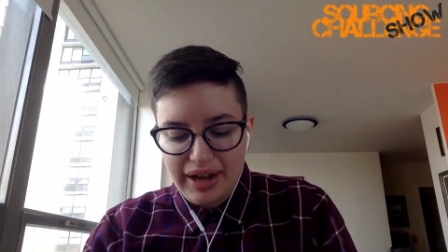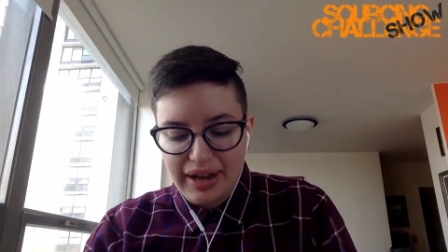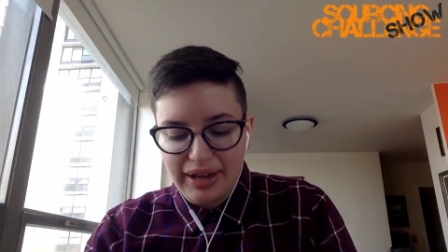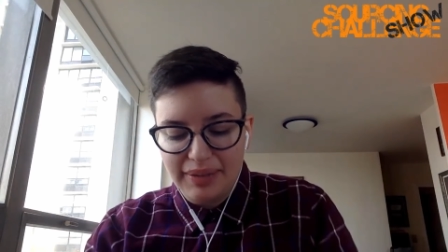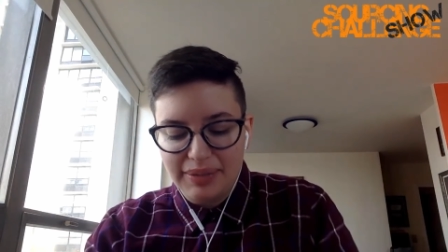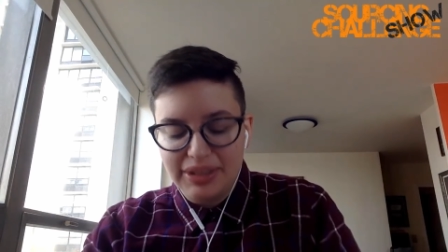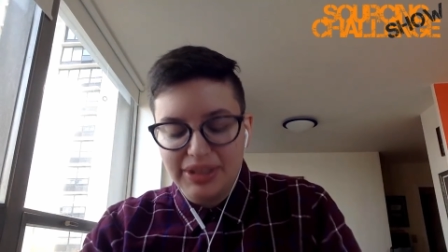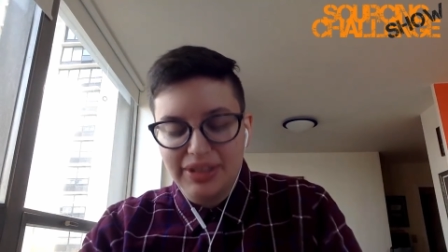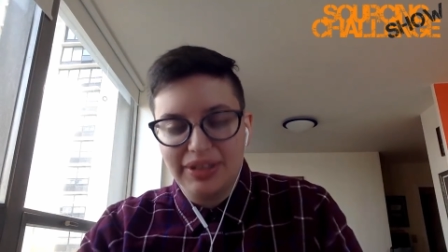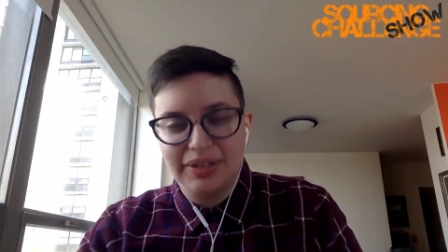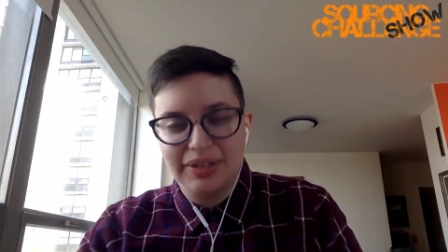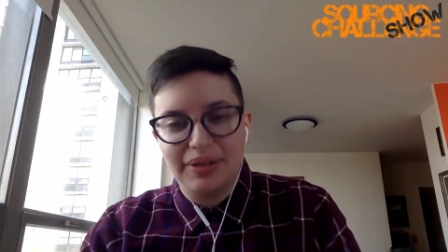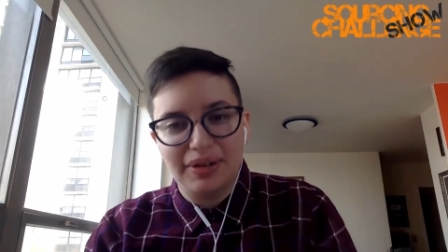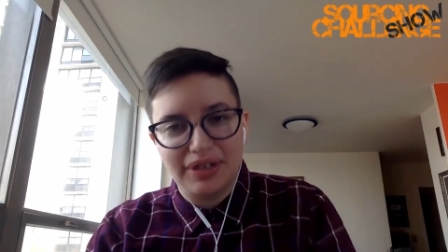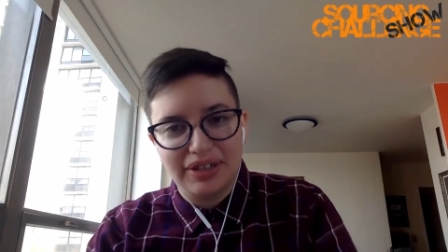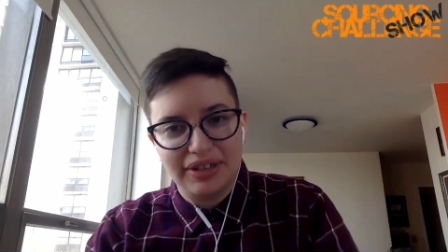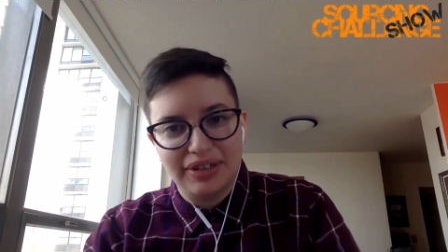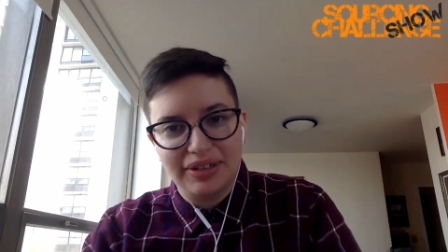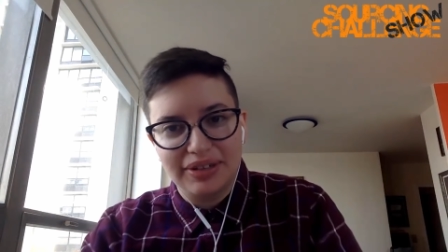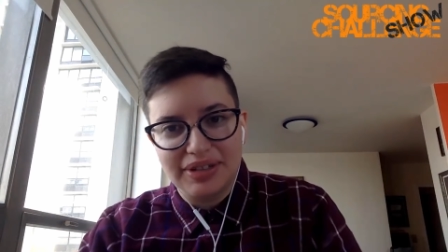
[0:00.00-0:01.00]
guy named
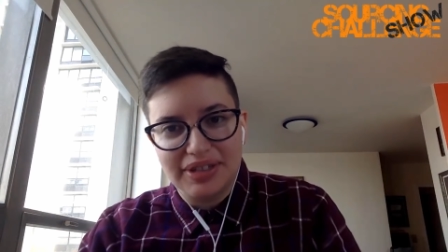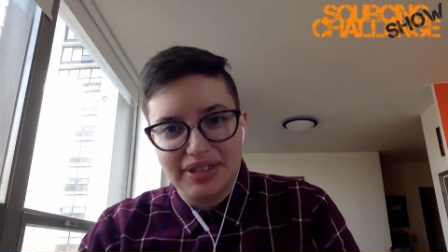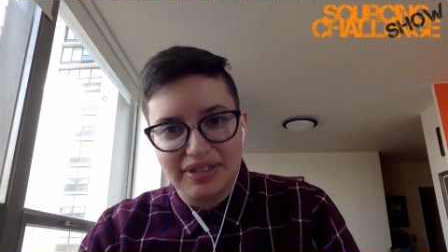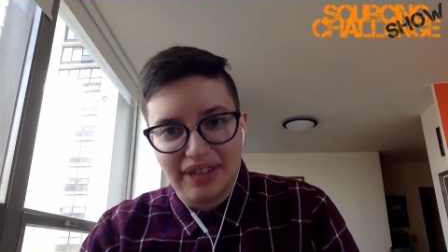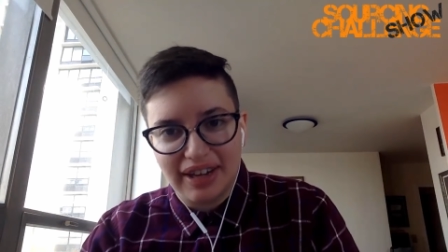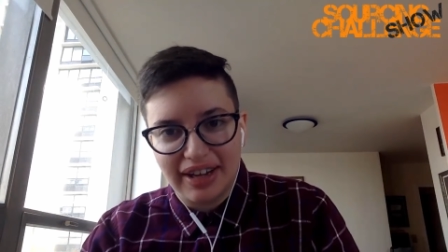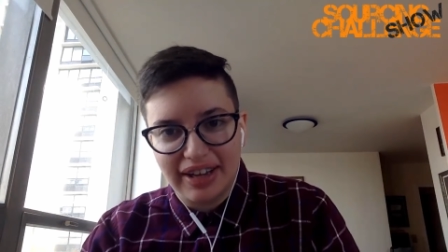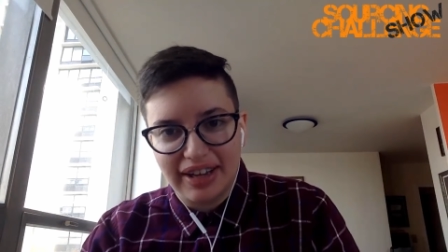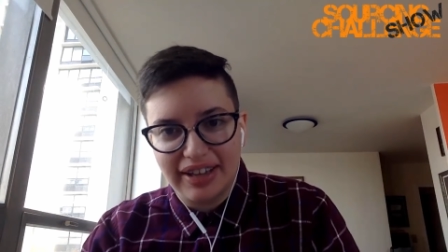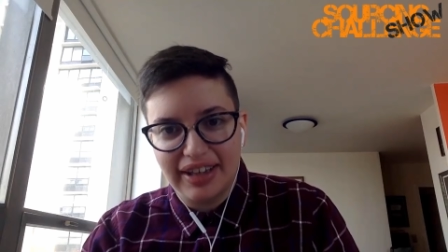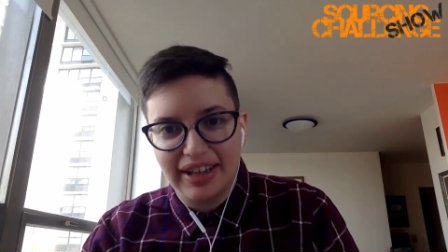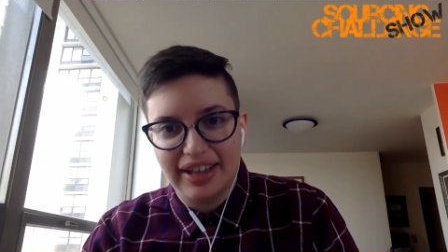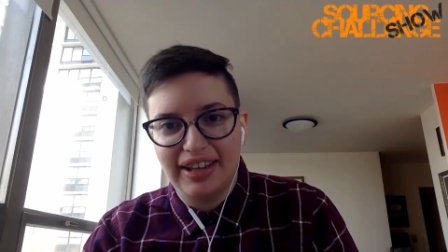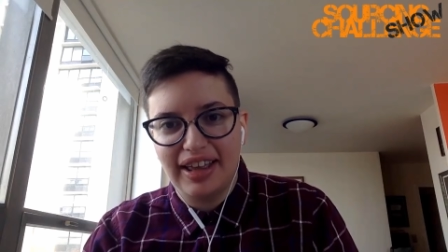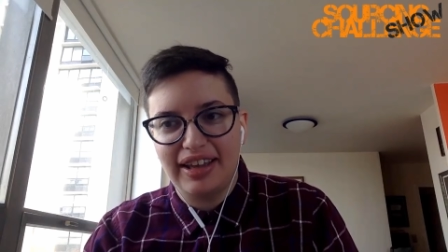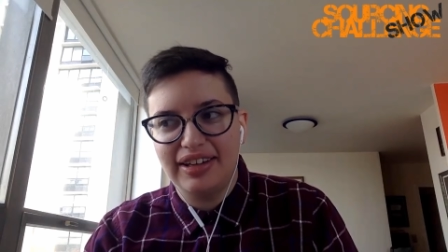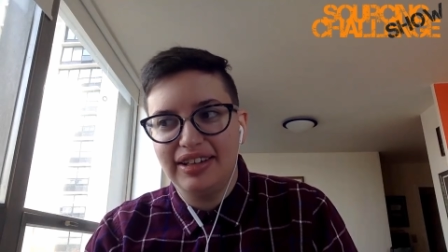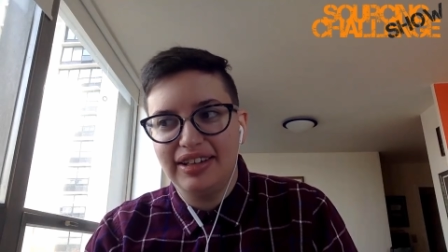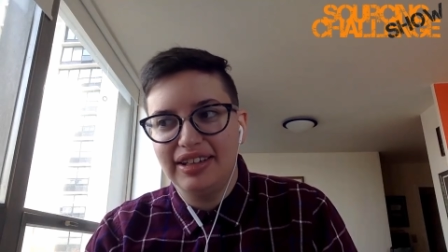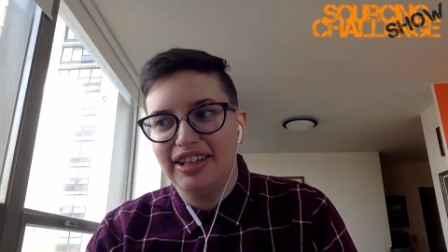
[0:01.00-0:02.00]
Luke Hogan who used to run
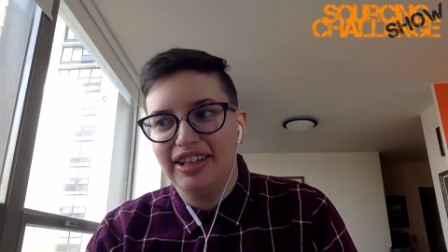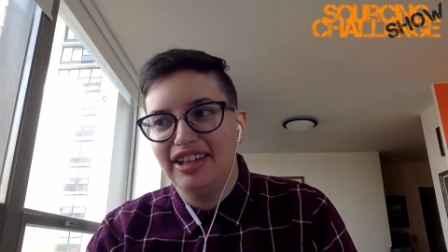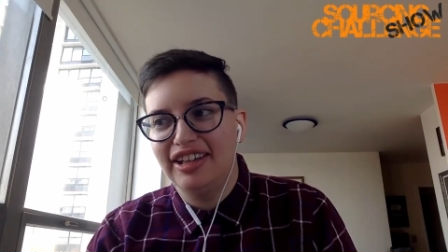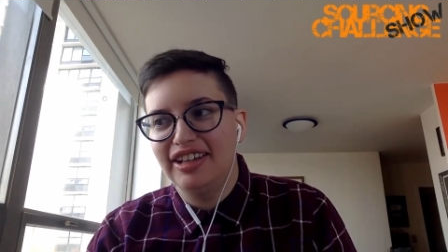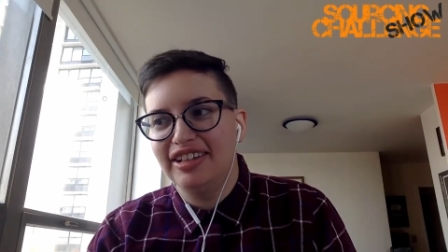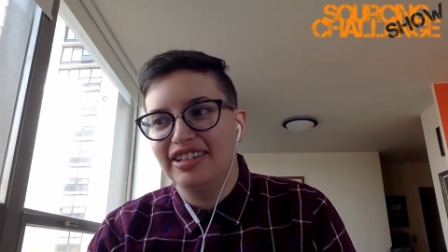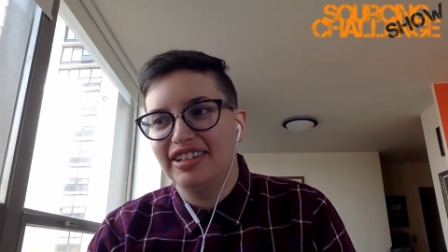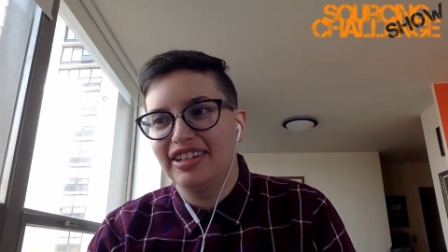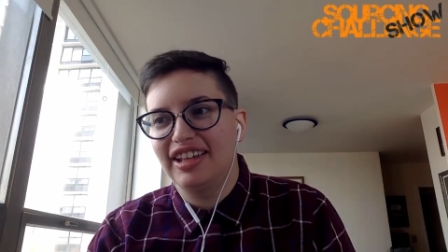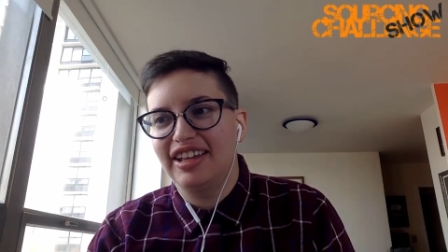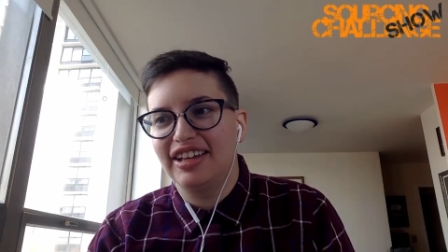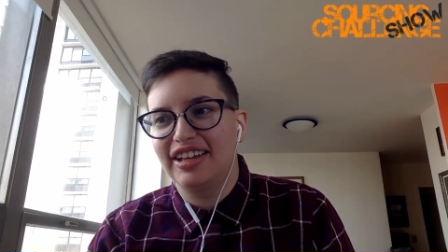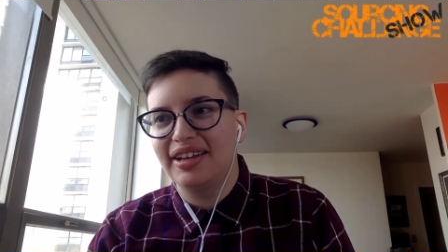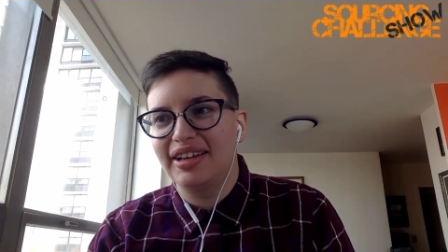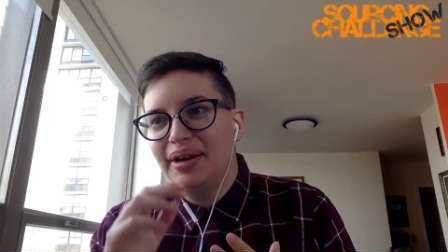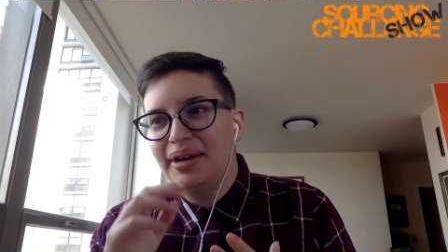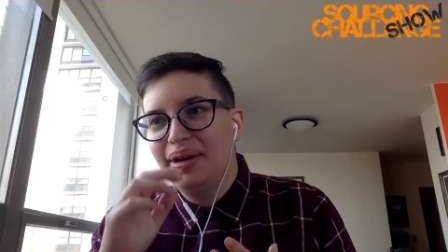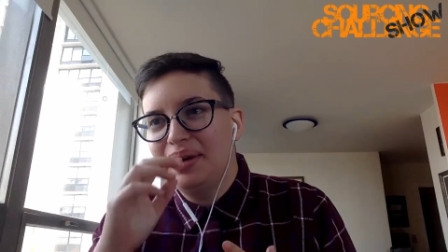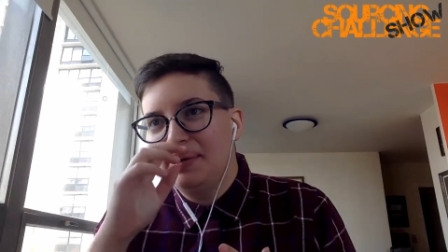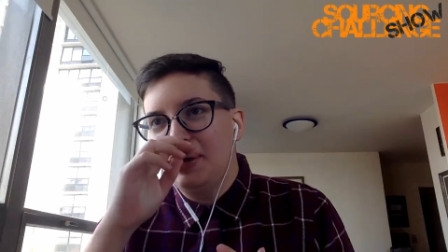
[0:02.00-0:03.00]
it, and then he
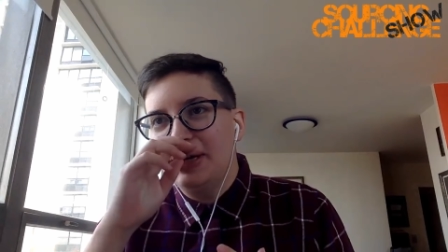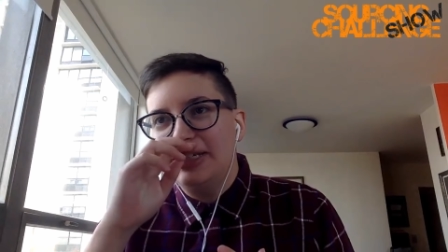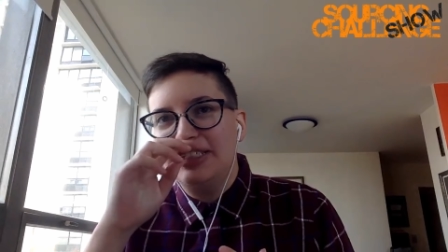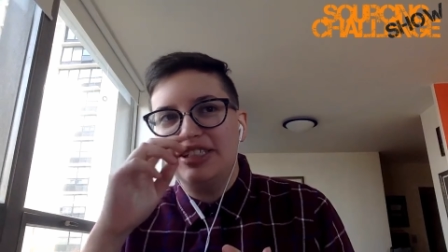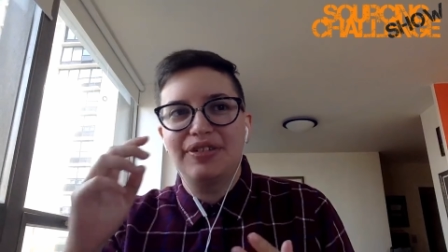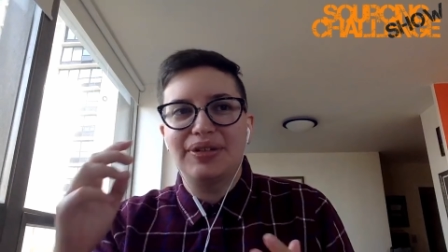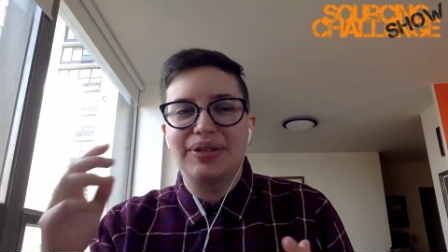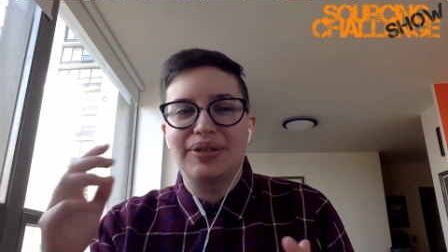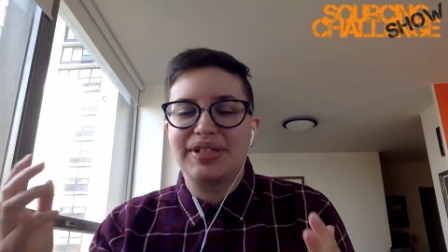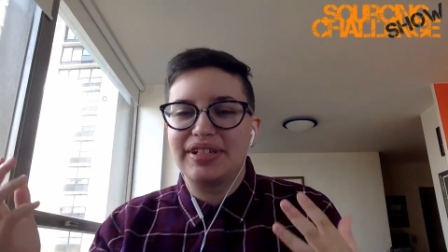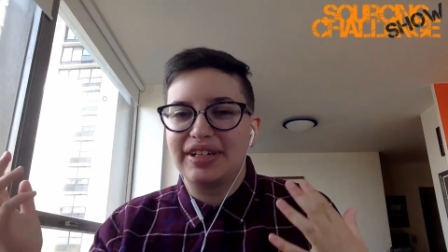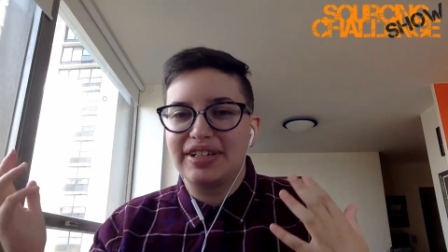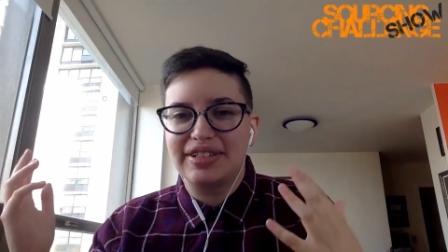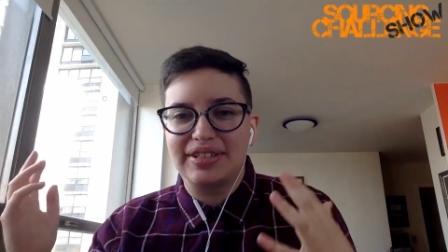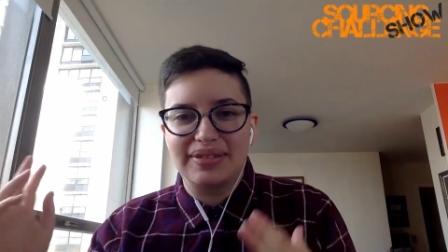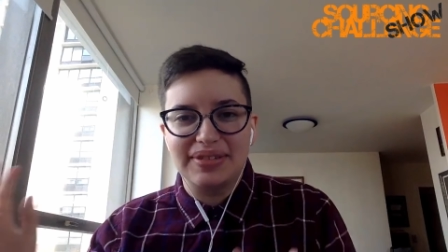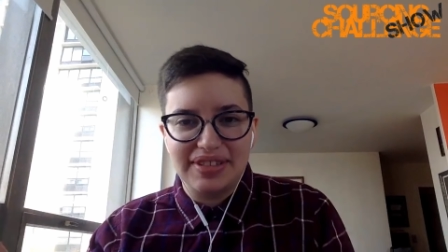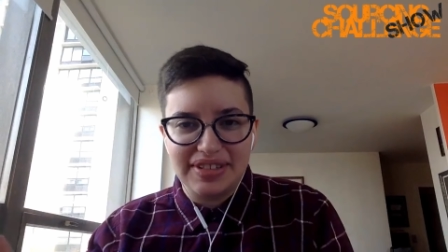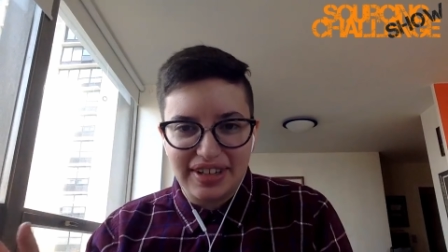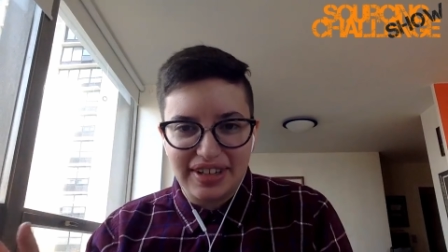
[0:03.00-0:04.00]
like went to
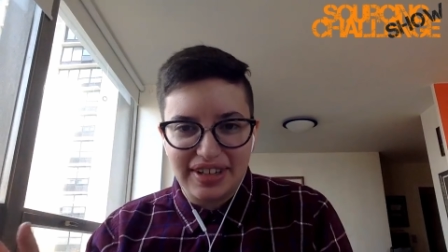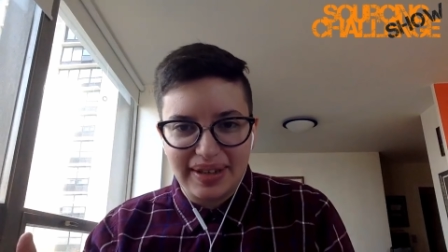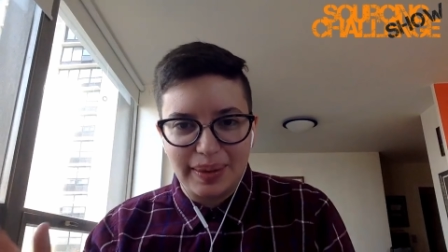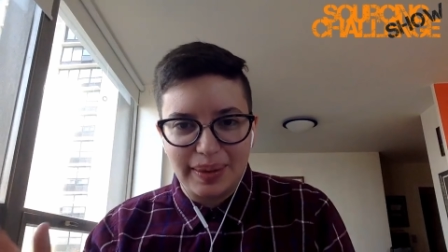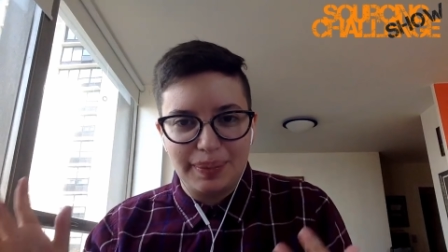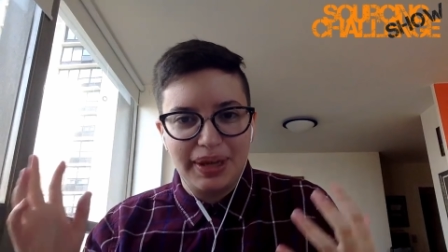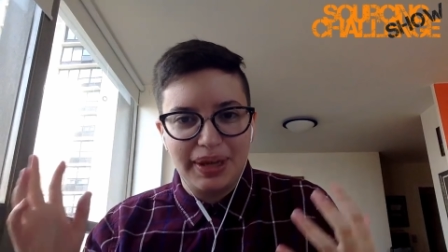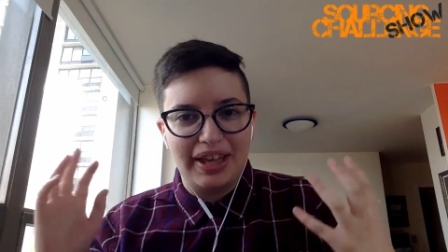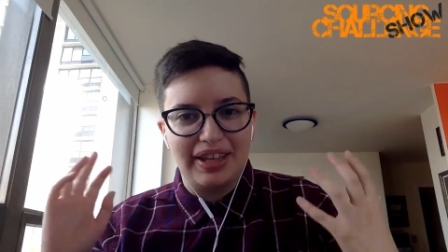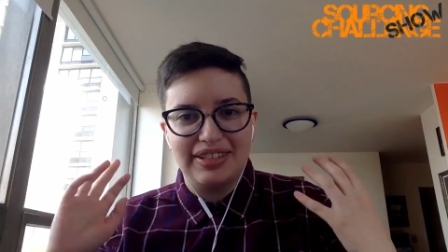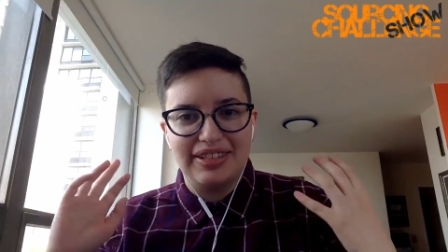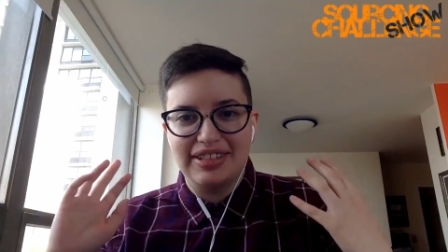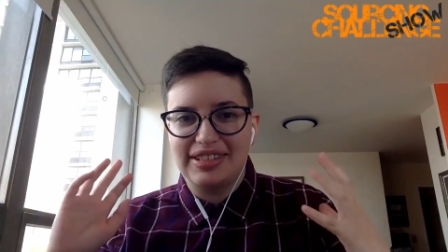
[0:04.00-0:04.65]
focus on his own startup.